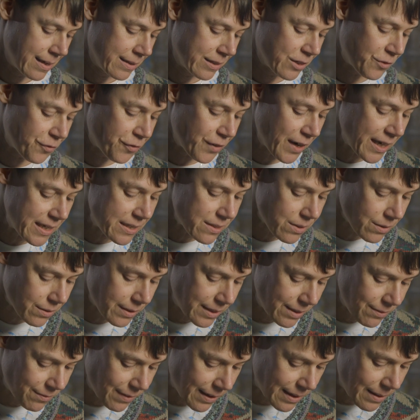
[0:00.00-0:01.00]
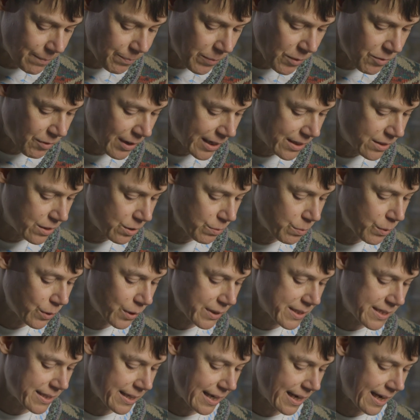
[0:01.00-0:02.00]
The phrase on y va ran
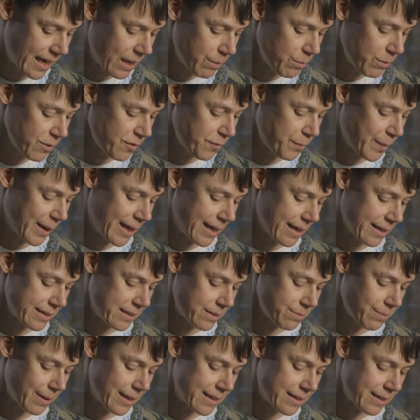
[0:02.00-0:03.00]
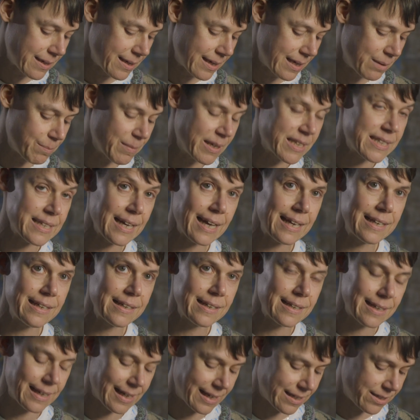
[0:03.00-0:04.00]
towards the hem of Bella's sweater in
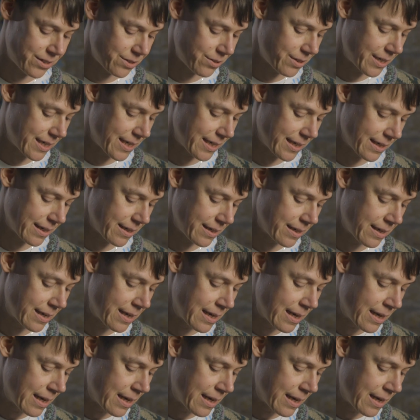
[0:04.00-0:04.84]
metallic lettering.